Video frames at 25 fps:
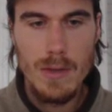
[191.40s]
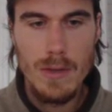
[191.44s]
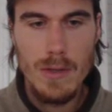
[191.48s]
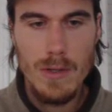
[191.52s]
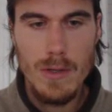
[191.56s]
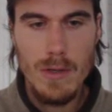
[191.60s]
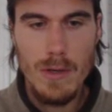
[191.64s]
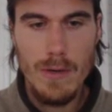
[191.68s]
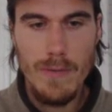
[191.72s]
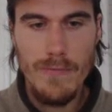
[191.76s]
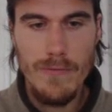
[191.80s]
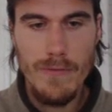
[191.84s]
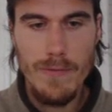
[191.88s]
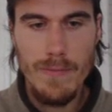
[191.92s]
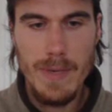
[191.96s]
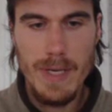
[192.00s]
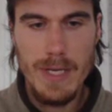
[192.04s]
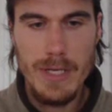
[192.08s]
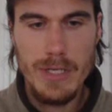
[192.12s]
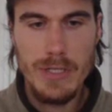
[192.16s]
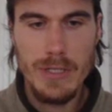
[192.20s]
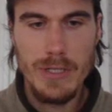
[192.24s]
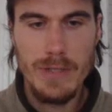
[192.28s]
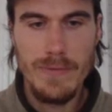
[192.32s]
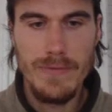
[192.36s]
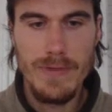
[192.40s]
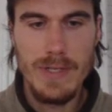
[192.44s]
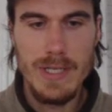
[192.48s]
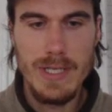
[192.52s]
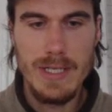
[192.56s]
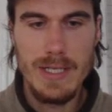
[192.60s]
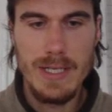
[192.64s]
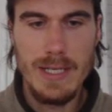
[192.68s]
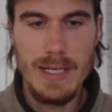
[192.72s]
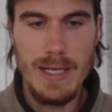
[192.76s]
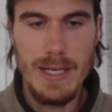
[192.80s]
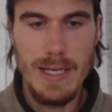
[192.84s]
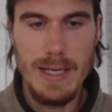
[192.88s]
The confirmation of these
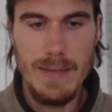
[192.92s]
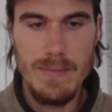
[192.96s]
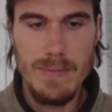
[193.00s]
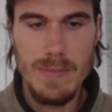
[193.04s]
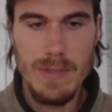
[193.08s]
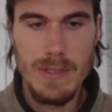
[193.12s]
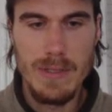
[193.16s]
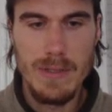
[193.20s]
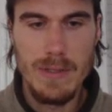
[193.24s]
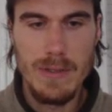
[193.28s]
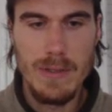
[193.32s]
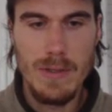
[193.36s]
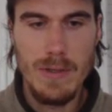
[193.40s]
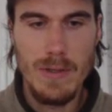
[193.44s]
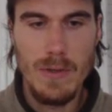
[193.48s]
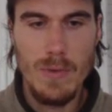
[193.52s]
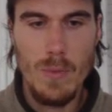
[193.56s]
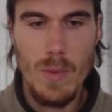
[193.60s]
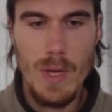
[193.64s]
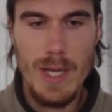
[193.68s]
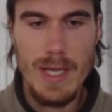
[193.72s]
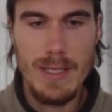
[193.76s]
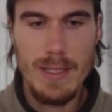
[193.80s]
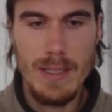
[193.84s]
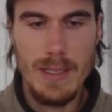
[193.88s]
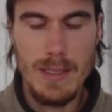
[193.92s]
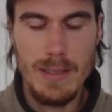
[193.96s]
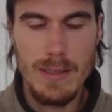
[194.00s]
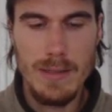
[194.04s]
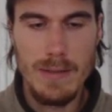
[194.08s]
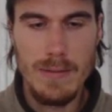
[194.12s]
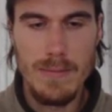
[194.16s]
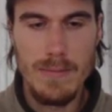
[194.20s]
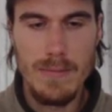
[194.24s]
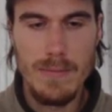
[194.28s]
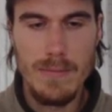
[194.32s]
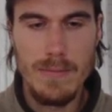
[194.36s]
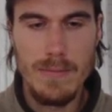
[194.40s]
claims await us.